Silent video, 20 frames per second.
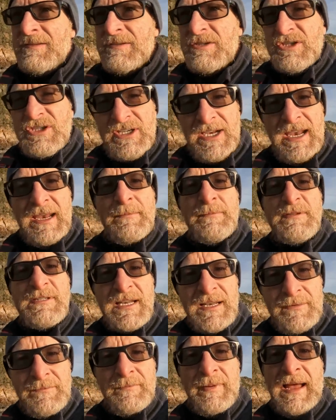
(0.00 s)
shapes
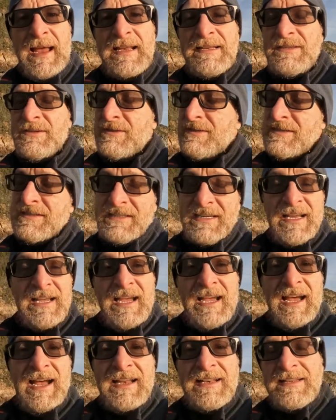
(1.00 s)
and patterns.
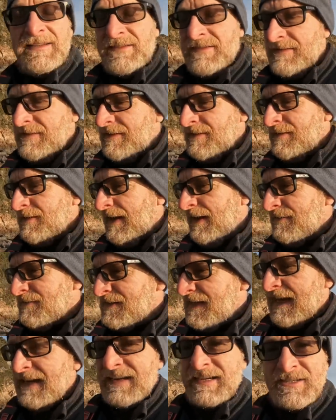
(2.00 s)
And I've
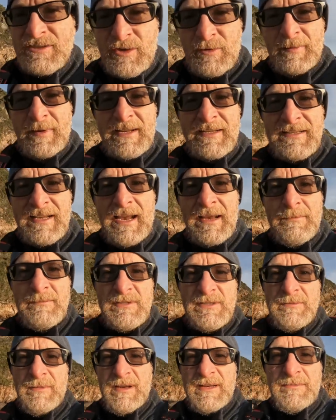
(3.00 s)
said it so many
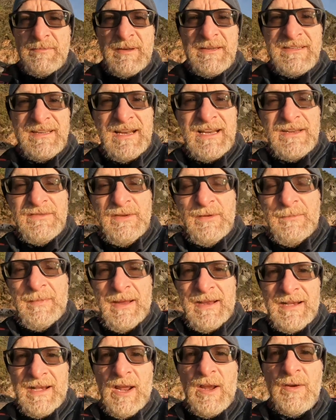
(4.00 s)
times, you must be sick of it
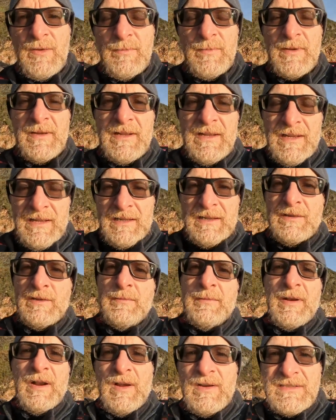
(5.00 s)
by now, but
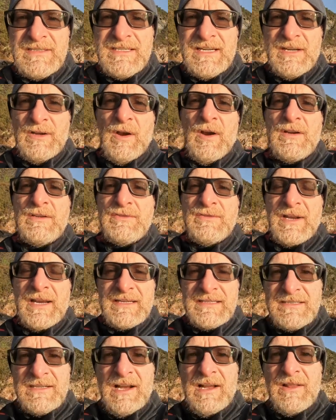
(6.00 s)
luminosity,
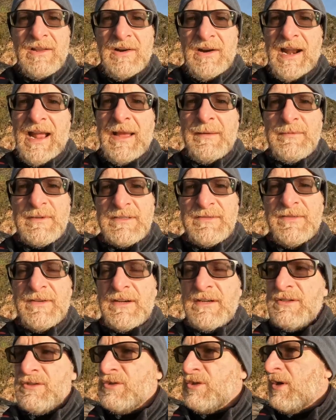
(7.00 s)
contrast, colour,
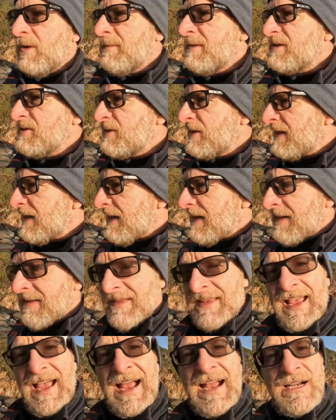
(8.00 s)
atmosphere and geometry,
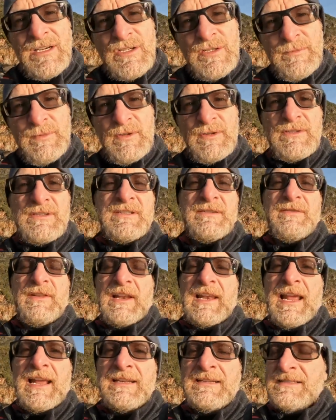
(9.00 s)
the attributes of
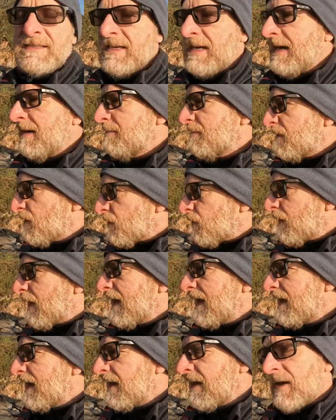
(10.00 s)
the landscape, the
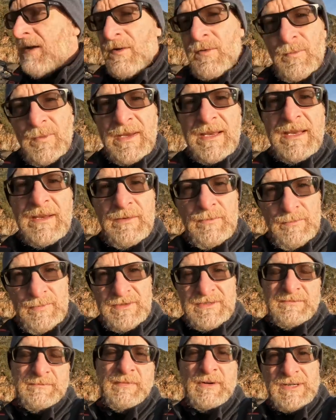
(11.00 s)
way we
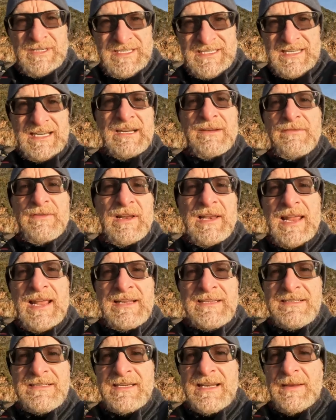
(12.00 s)
perceive the
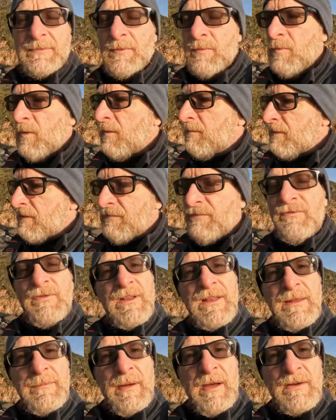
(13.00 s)
landscape and what we
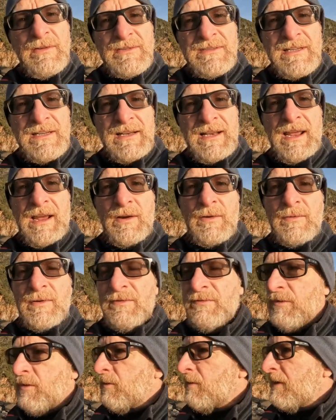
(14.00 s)
feel about it and how we
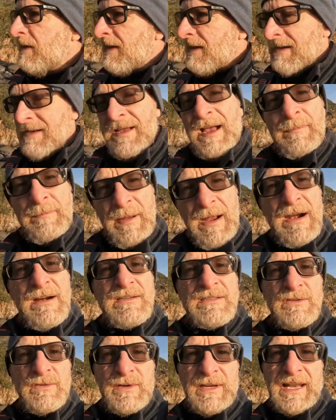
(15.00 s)
feel a
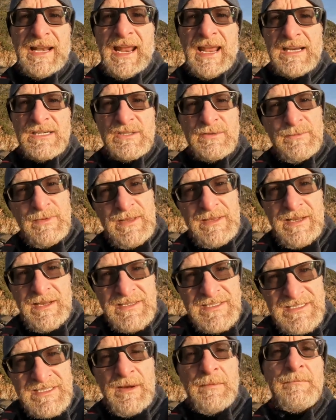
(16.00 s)
personal connection with
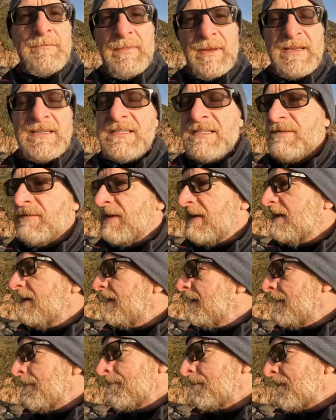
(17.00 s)
some bits of it,
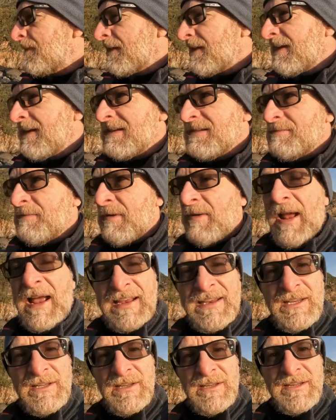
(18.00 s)
it's
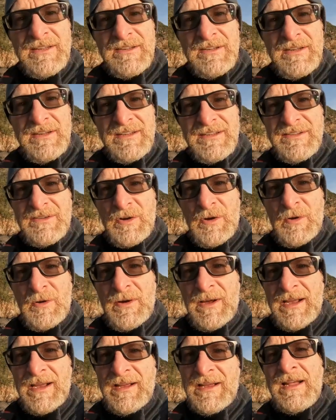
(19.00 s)
miraculous. So
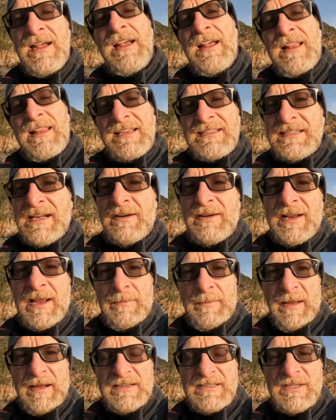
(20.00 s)
uh, let's now
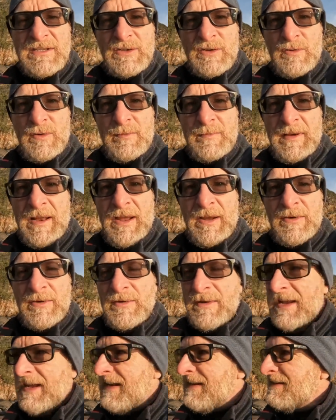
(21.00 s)
get back to the group now
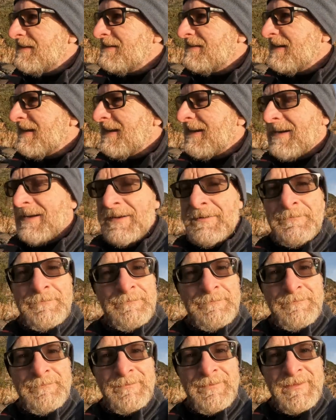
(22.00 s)
and uh,
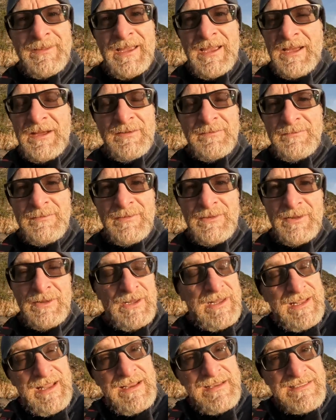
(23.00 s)
yeah,
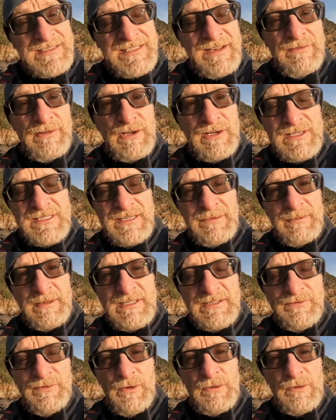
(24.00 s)
let's have a look at some of these